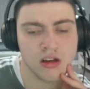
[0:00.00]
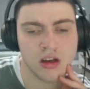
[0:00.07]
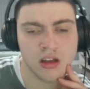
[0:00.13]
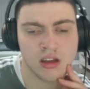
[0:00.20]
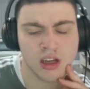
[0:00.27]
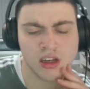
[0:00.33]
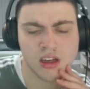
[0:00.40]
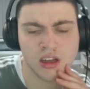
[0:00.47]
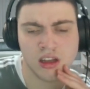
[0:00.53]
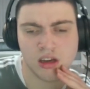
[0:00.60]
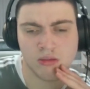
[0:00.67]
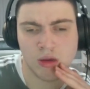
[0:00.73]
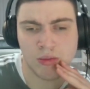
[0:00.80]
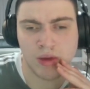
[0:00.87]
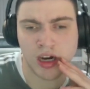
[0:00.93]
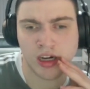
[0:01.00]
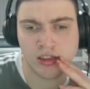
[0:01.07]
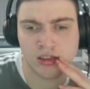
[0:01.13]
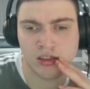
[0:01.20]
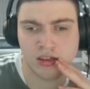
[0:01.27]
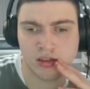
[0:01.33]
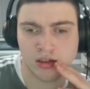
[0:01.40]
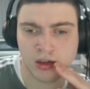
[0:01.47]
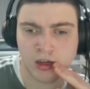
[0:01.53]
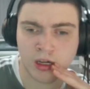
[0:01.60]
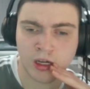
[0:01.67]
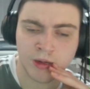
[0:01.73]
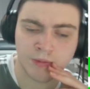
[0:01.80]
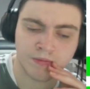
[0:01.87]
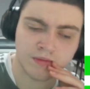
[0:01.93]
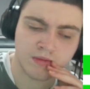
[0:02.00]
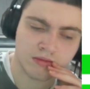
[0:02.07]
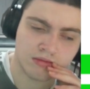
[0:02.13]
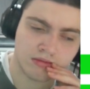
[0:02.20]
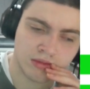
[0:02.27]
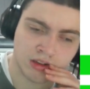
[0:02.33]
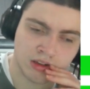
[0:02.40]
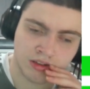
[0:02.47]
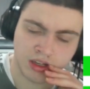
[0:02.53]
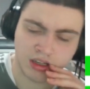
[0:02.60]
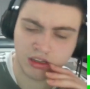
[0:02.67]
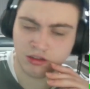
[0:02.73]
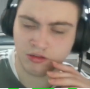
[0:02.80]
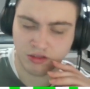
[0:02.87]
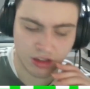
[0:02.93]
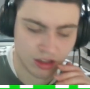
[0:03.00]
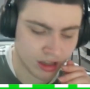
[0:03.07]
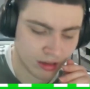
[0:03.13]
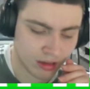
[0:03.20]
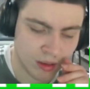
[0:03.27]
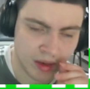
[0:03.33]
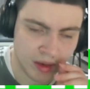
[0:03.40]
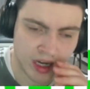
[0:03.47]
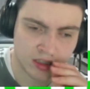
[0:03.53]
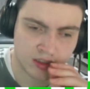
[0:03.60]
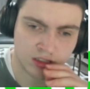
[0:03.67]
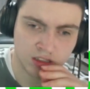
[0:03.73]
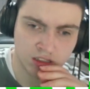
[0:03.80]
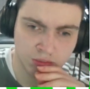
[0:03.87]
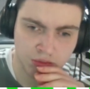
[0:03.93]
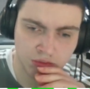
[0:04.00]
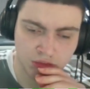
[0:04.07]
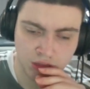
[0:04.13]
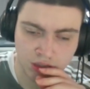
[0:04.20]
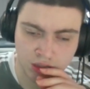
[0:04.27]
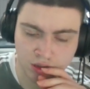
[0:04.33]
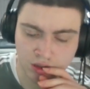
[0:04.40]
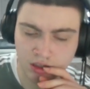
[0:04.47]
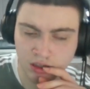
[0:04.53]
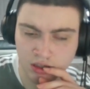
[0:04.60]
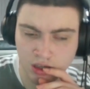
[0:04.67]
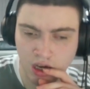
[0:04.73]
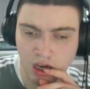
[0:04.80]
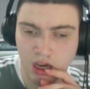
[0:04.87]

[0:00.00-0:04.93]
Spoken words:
I think the thing with Maida, it's been really good is,